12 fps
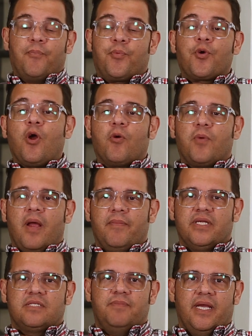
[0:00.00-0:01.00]
program
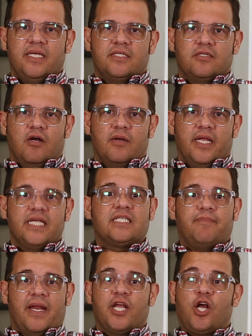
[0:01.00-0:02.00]
is based on
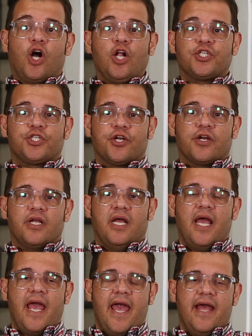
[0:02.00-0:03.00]
Hispanic culture,
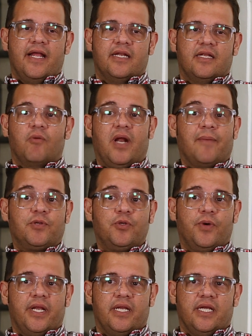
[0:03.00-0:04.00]
and what I'm
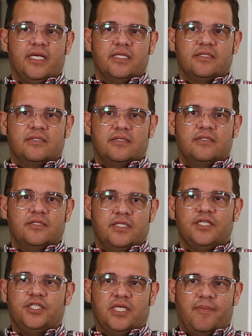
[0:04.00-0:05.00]
doing is
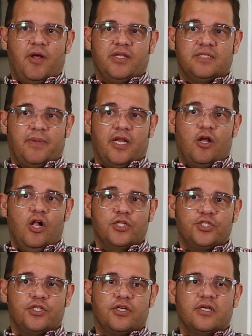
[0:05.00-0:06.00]
teaching about Hispanic
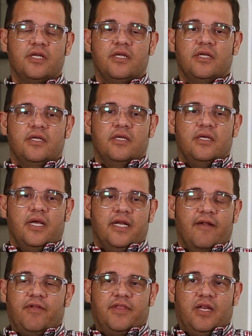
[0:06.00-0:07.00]
culture and
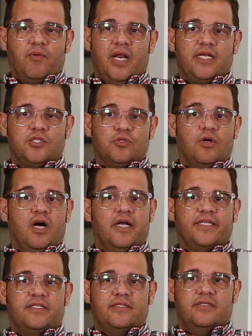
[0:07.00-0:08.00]
everything relating to
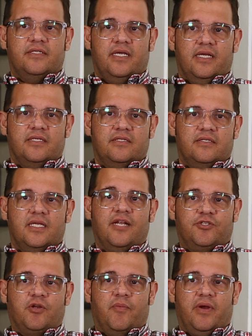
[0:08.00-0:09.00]
us as
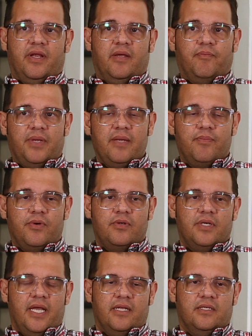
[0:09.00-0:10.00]
Latino American
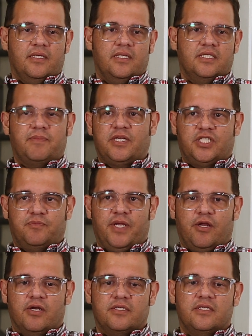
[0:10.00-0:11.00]
people and Spanish
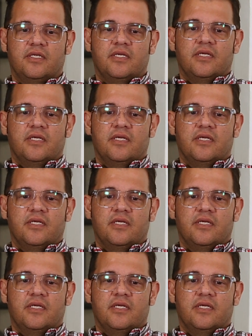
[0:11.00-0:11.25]
speakers.